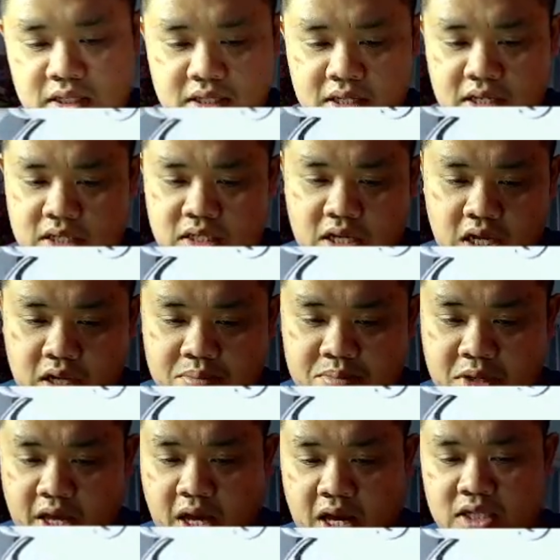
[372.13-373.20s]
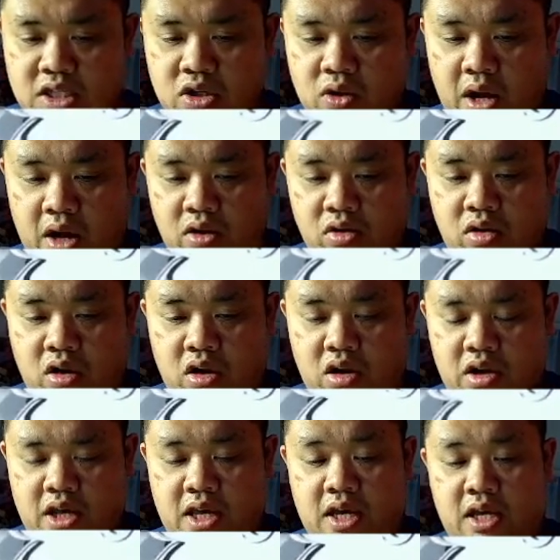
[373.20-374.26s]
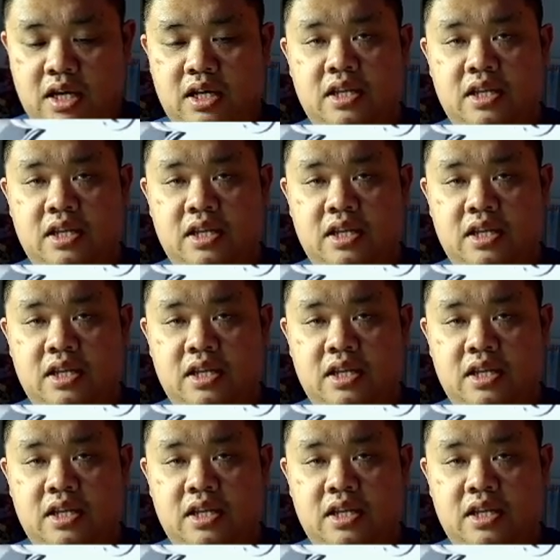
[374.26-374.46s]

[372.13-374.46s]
is Picasso alcohol ink.